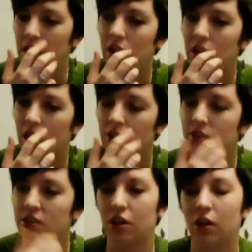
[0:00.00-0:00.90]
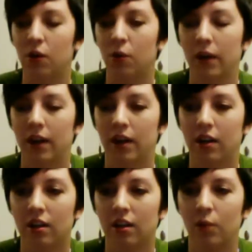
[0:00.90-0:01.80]
on the show
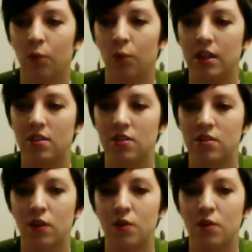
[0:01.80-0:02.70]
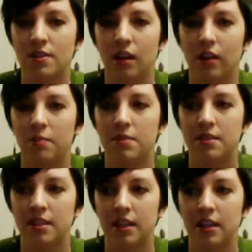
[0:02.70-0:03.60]
where we so seldom
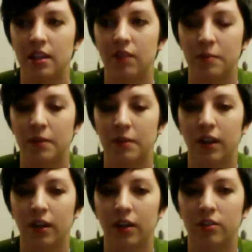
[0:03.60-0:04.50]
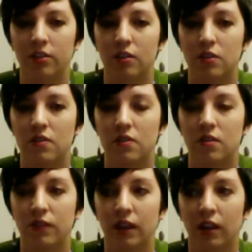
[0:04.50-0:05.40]
see female characters
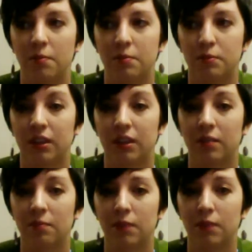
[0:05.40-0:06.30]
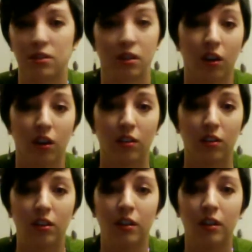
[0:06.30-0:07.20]
developed really much at all,
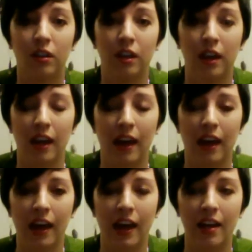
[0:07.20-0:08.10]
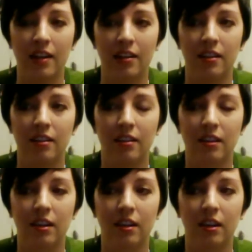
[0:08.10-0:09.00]
and
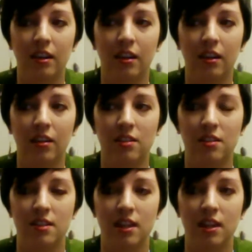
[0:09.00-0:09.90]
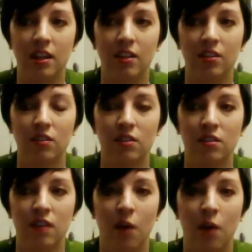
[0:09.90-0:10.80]
to see
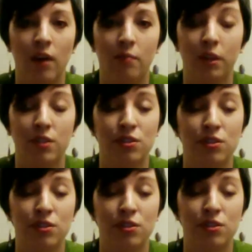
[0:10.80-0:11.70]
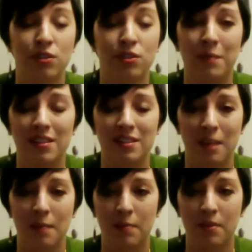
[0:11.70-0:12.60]
not one but two of
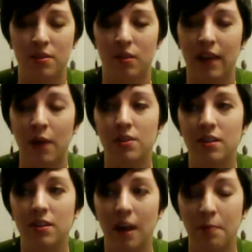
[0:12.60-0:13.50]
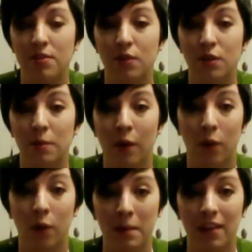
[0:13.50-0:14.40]
them in the same episode, that was an
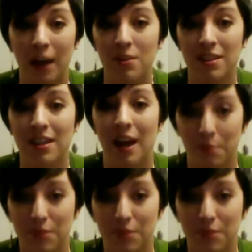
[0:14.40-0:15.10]
episode about women. That was an